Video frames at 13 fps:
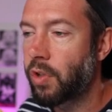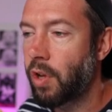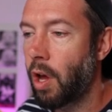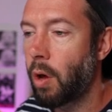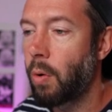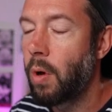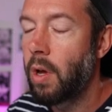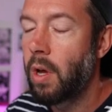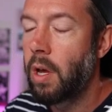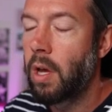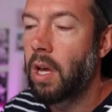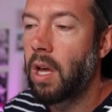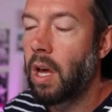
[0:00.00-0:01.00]
So
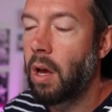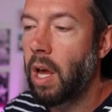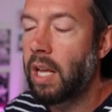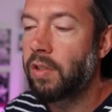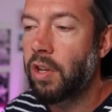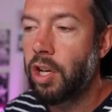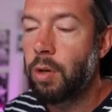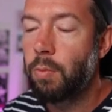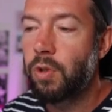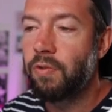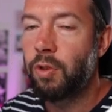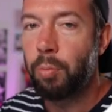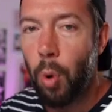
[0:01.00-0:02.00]
in
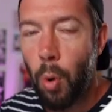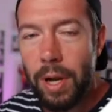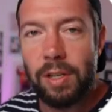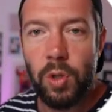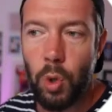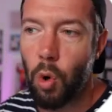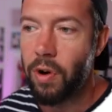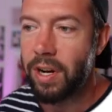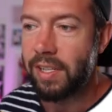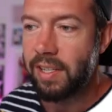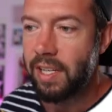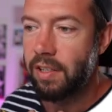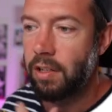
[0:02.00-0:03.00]
terms of the point
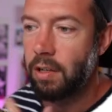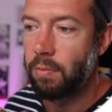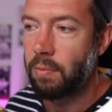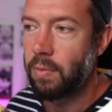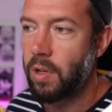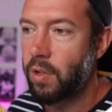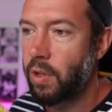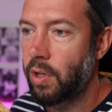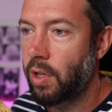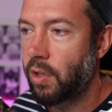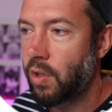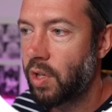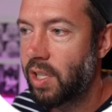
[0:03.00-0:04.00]
scoring system, as
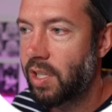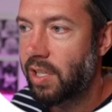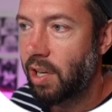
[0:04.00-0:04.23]
you can